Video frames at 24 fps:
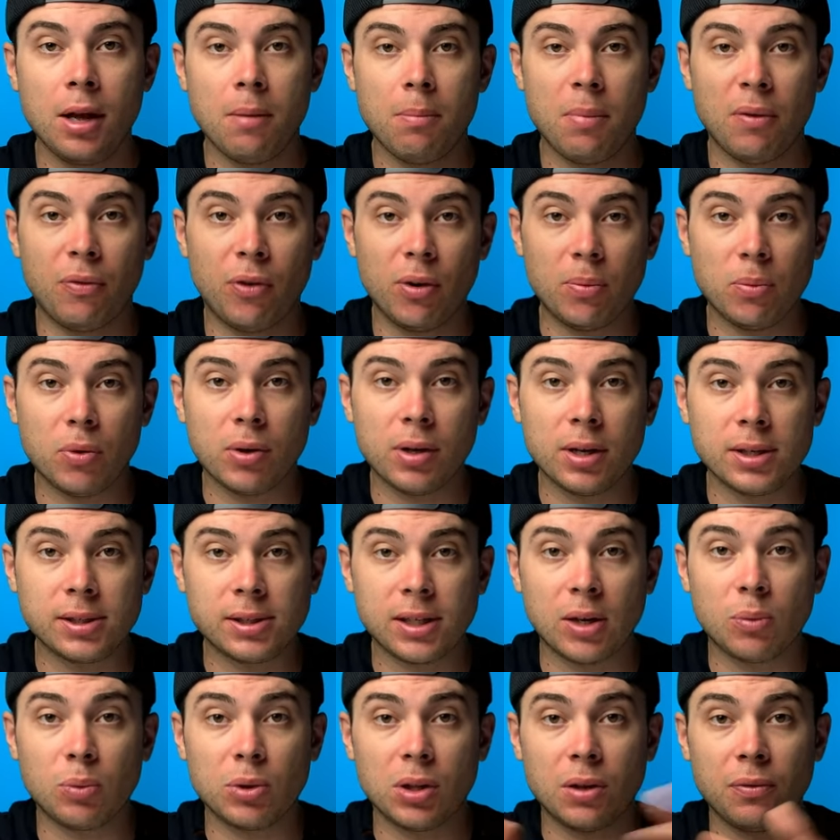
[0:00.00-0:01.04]
Before I'm going to
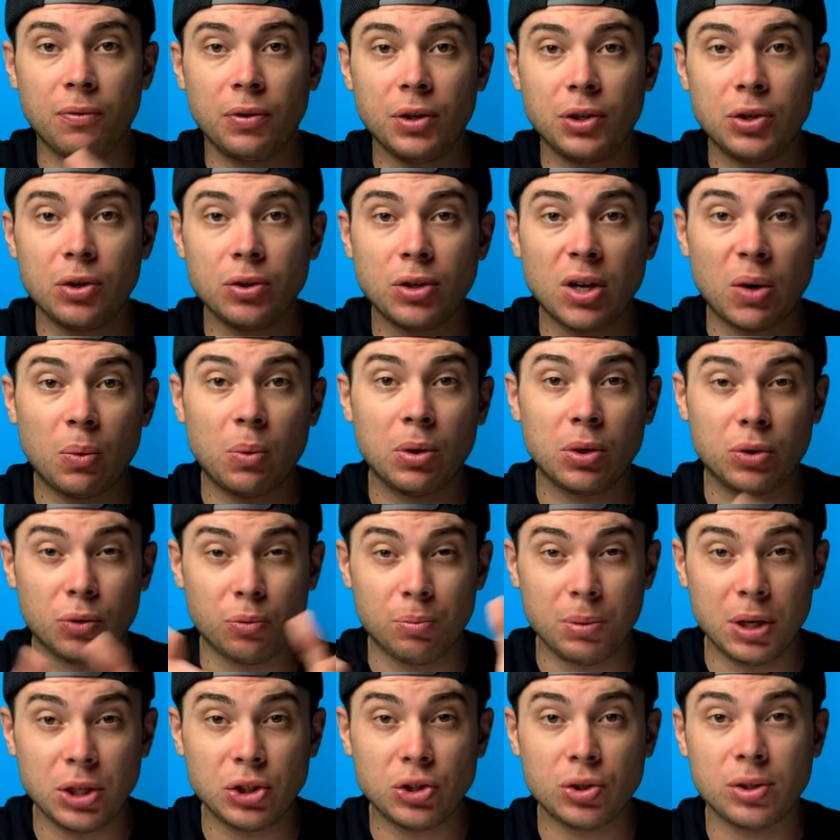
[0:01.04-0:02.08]
start with the video though, I want to
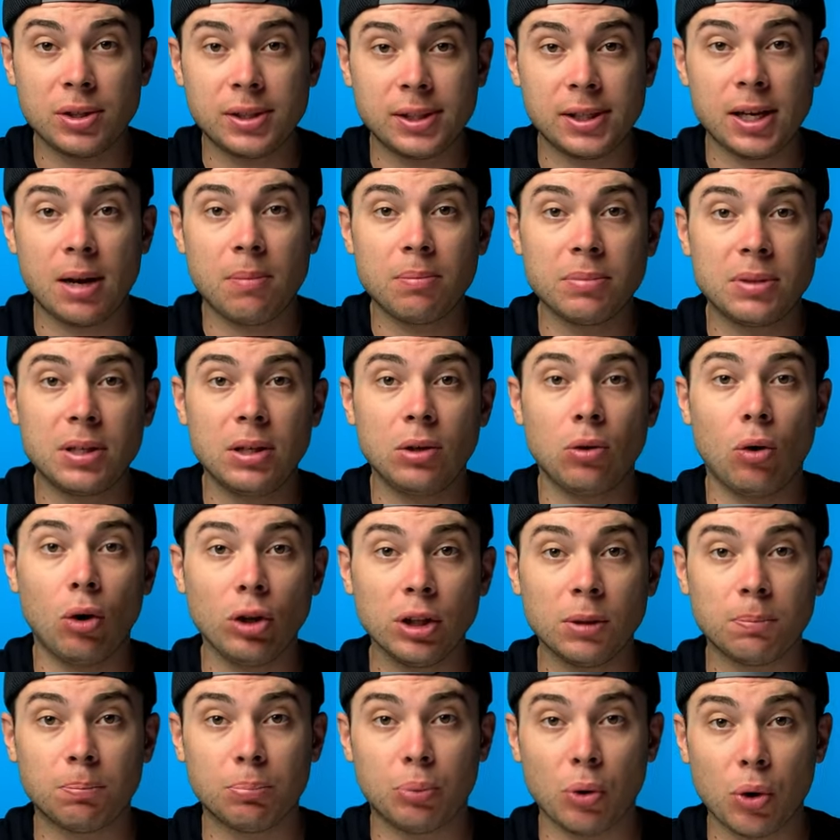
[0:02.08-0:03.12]
mention something. All
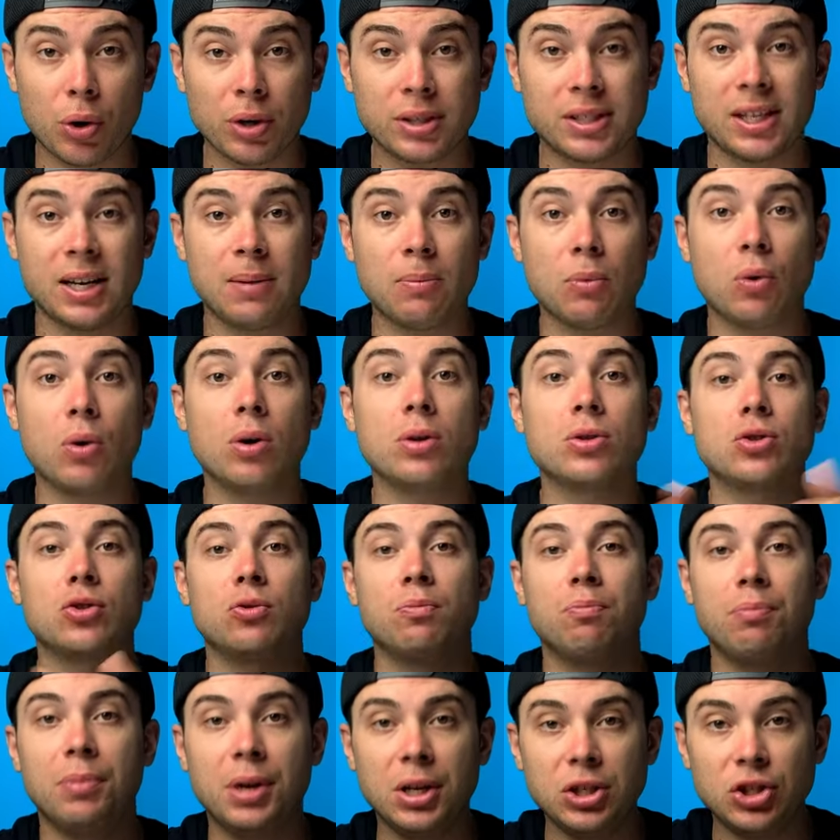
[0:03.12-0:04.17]
the products that I'm going to
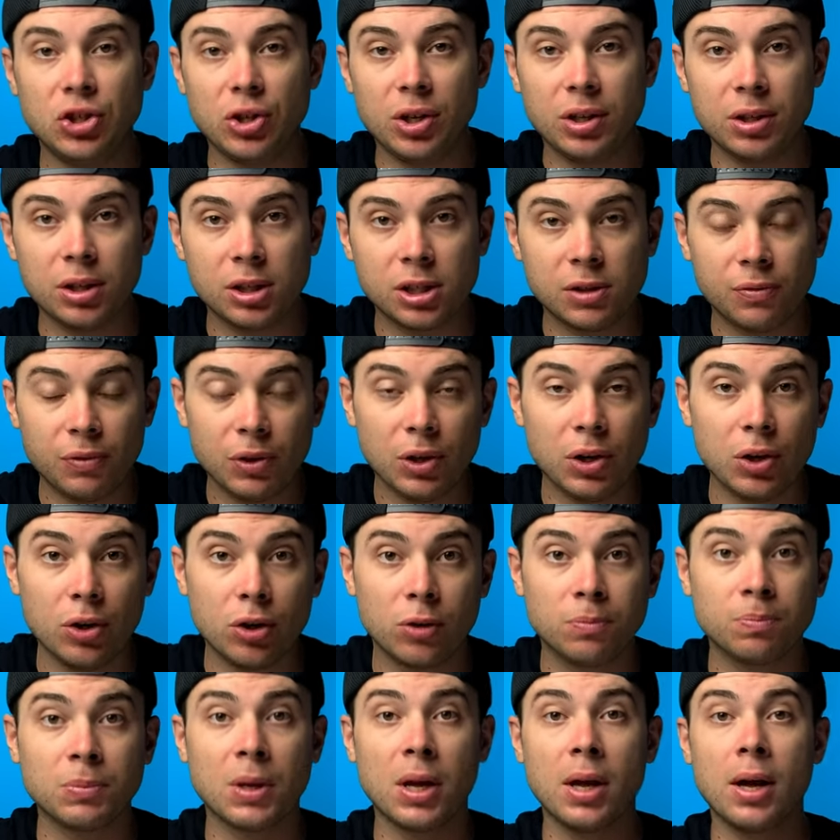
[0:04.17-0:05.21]
mention in this
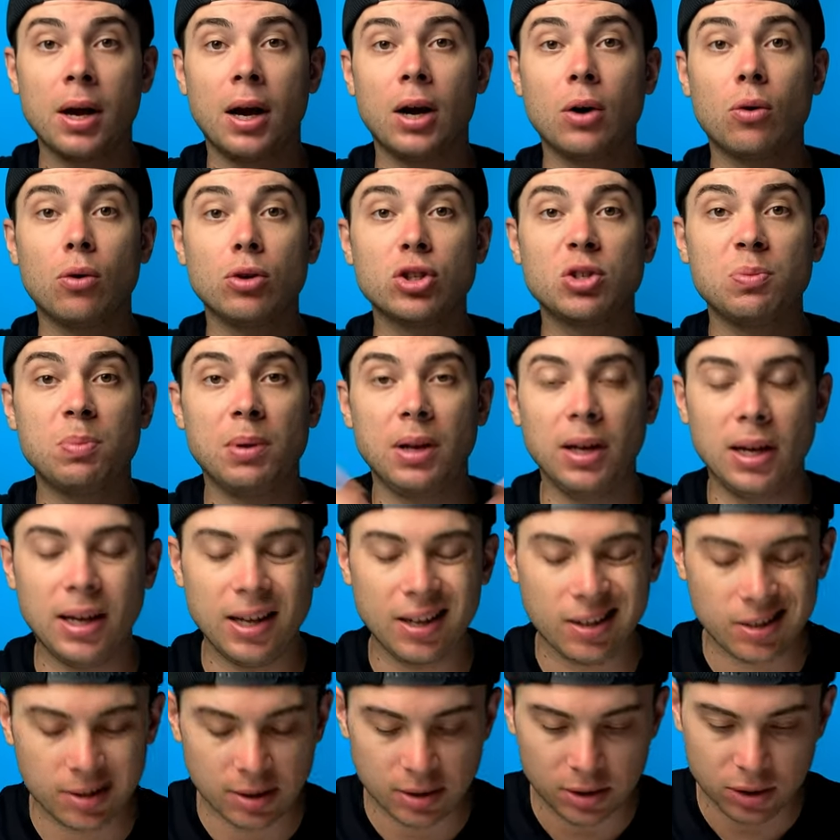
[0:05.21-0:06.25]
video are going to be
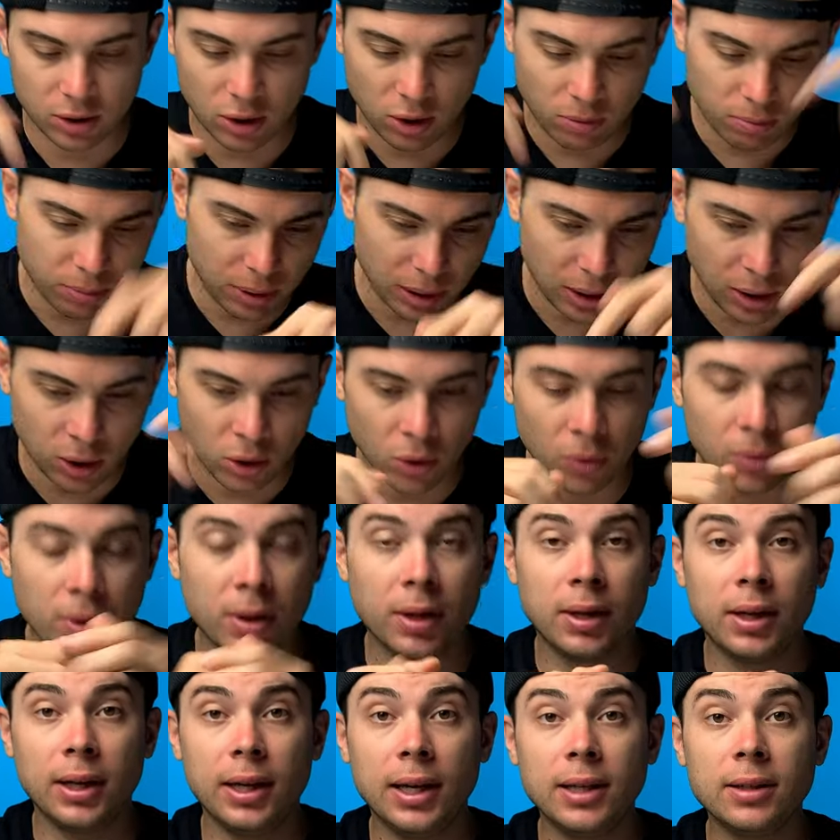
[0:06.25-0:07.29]
linked down below
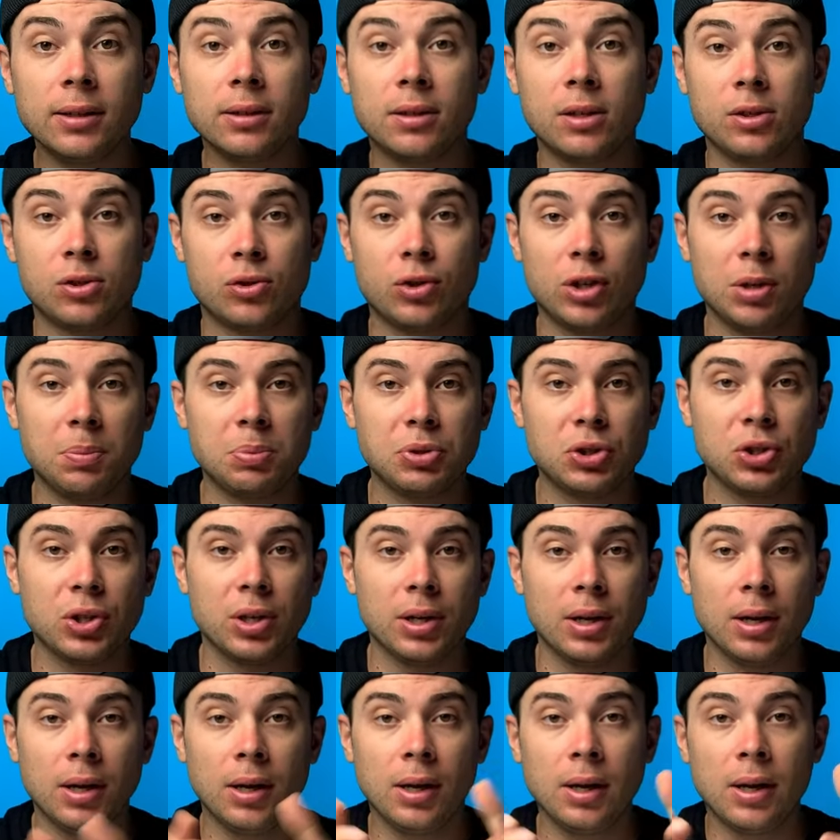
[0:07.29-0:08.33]
in the
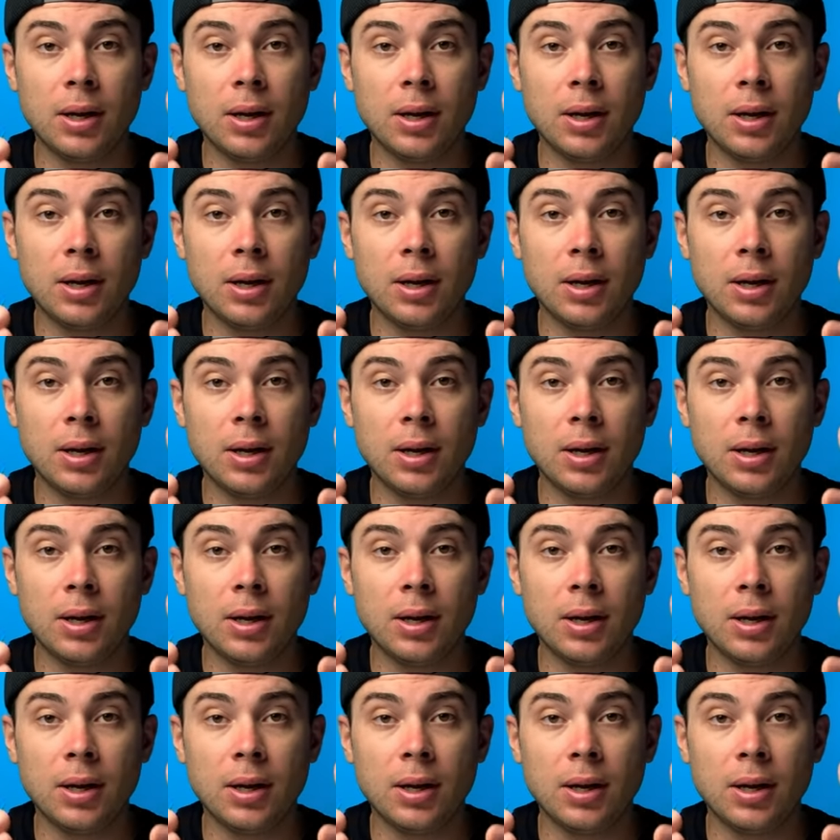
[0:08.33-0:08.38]
description.